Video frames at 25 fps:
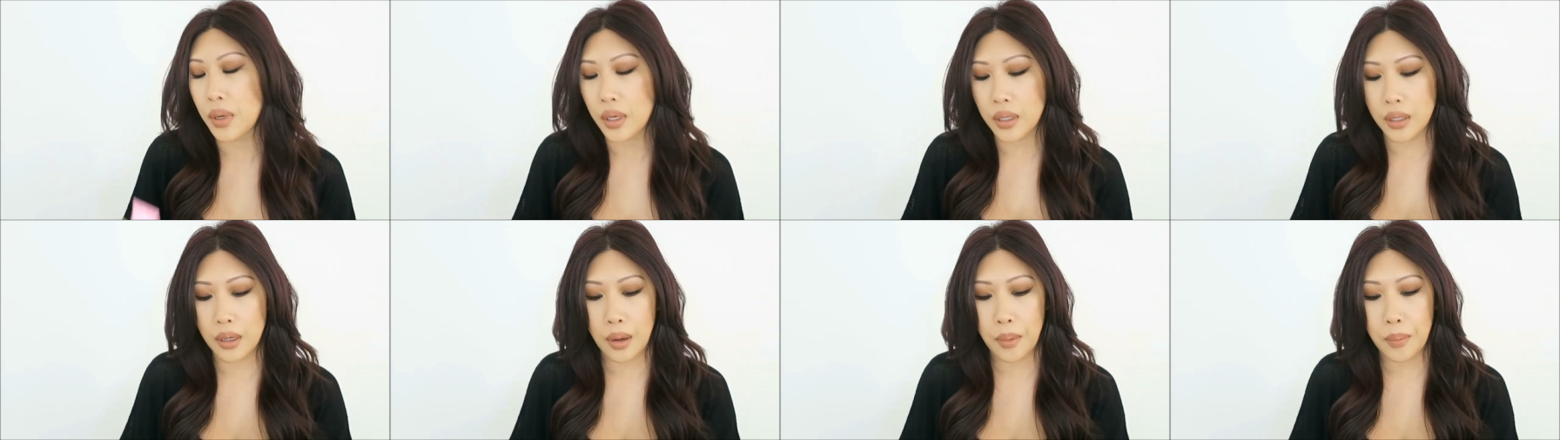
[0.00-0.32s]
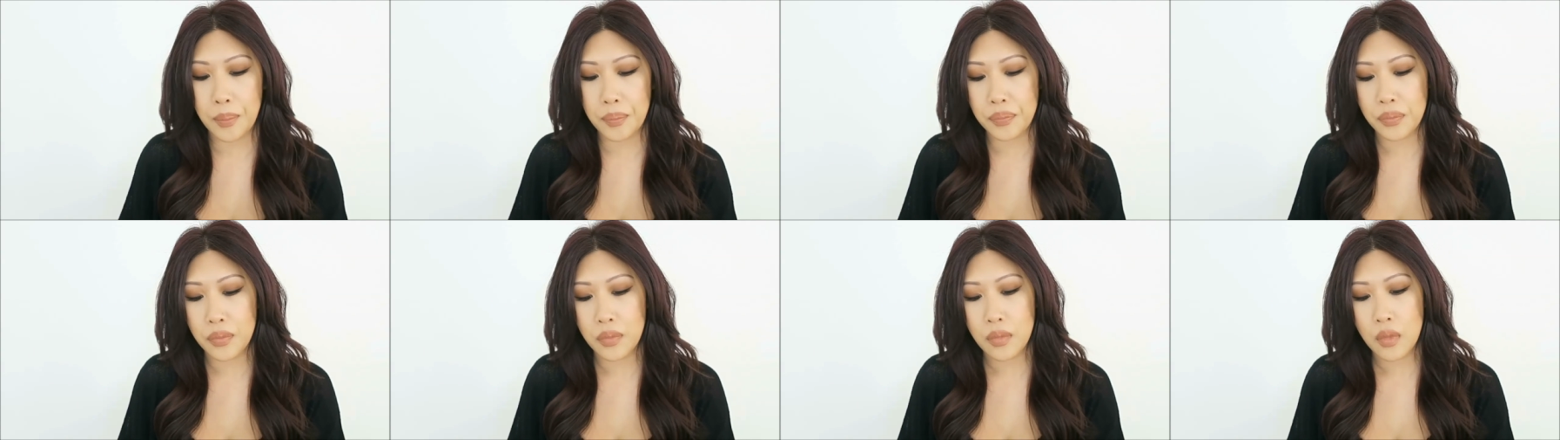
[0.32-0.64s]
but
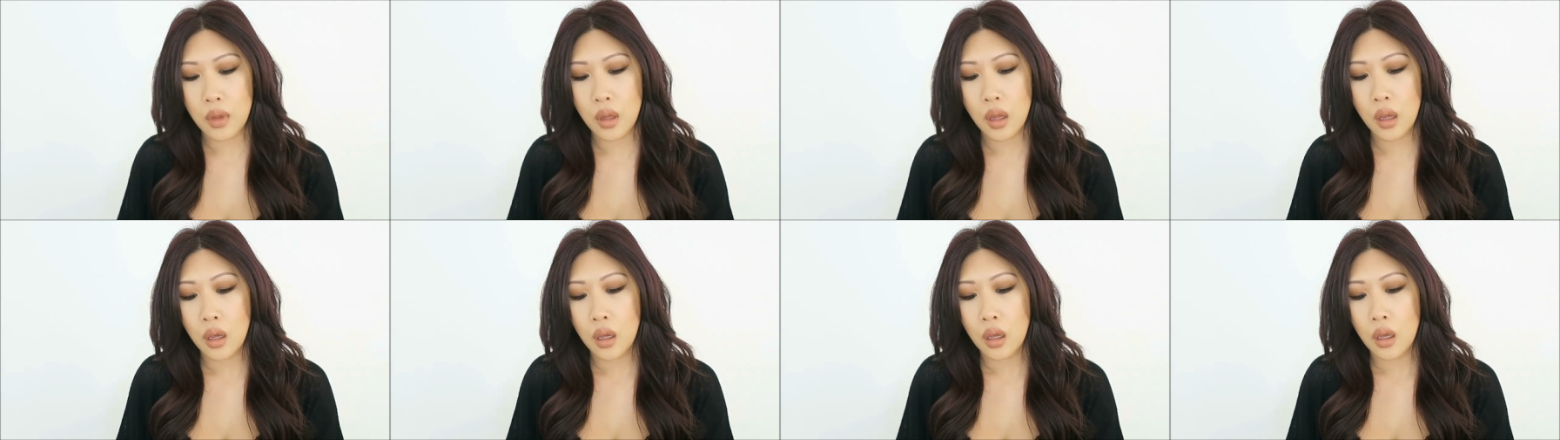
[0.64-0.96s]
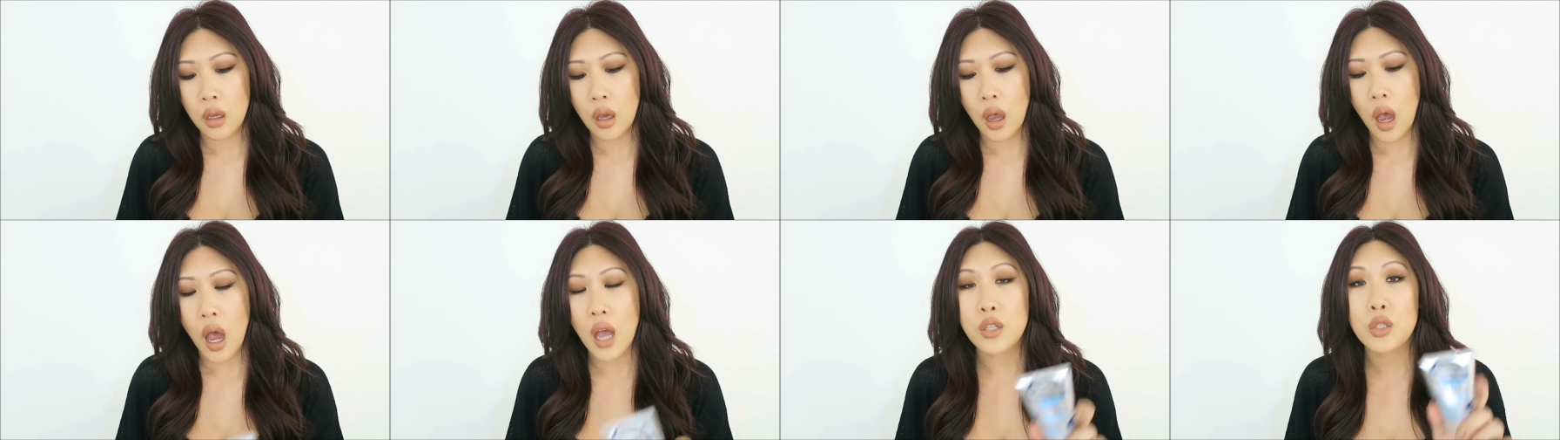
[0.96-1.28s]
um,
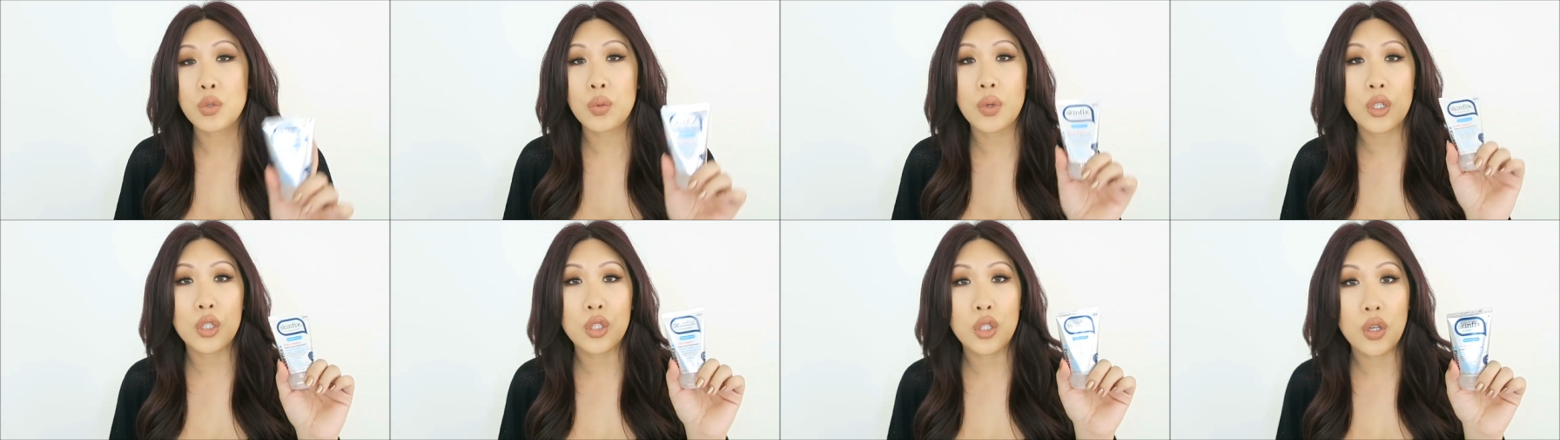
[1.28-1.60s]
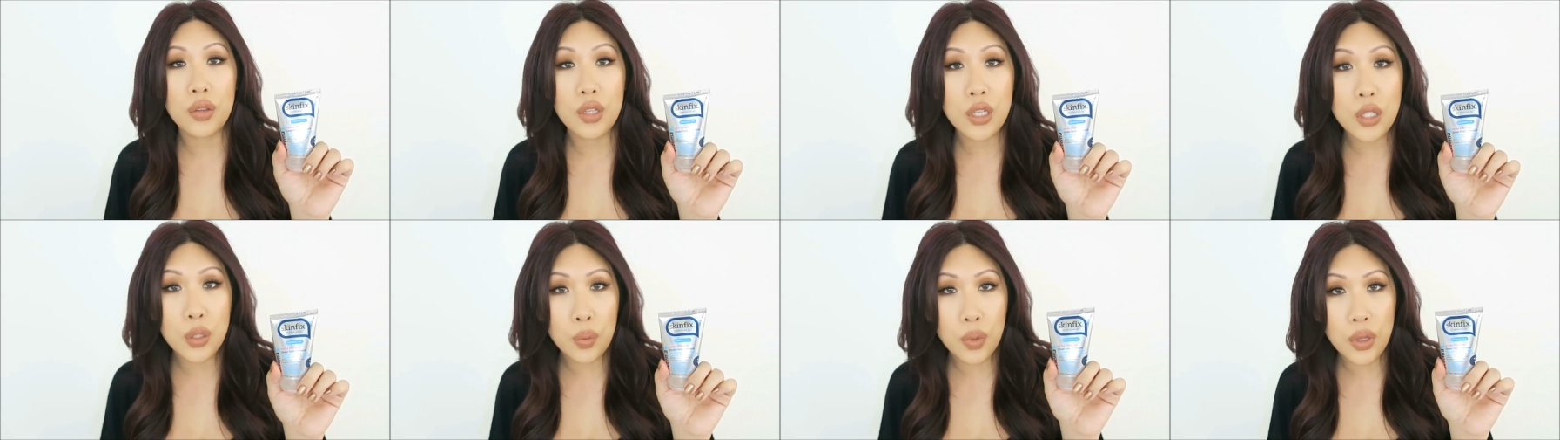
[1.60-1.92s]
I just want to
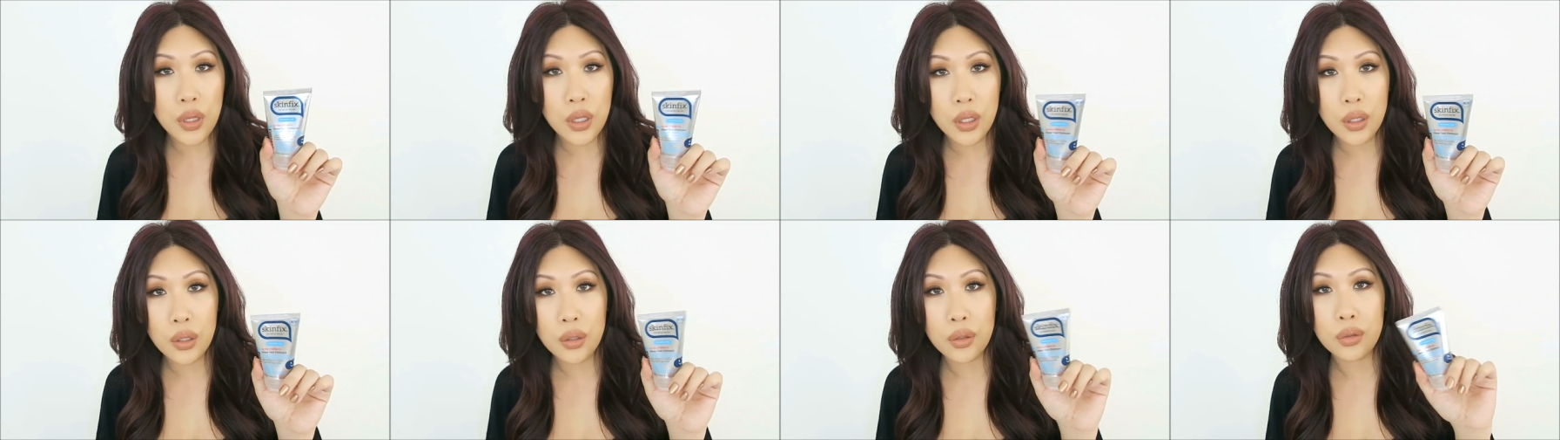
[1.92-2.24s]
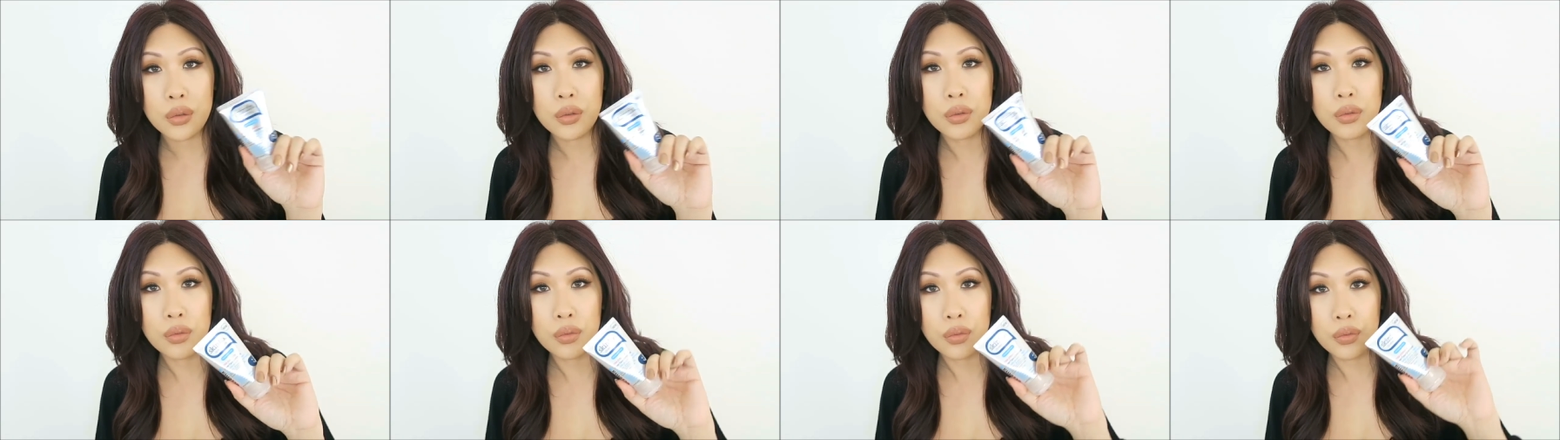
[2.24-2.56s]
share this with
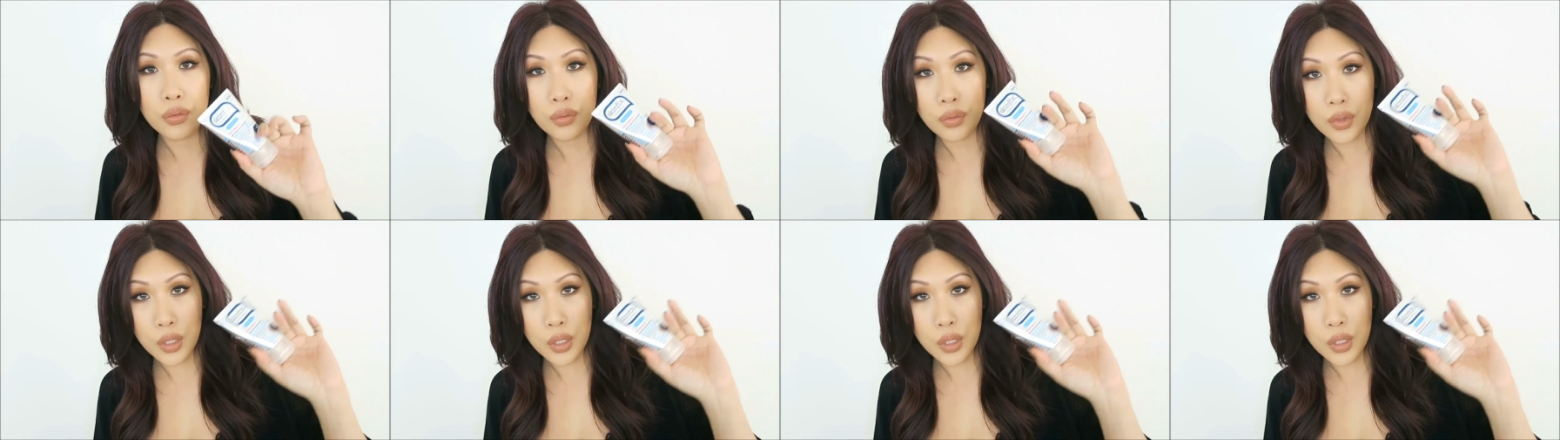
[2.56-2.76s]
you.